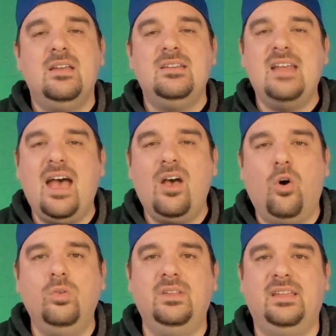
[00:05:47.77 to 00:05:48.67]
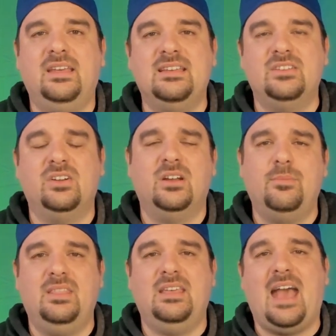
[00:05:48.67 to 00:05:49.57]
Not only is there going
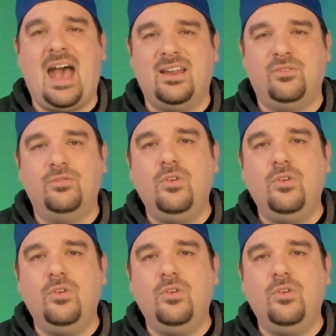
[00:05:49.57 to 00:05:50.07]
to be the added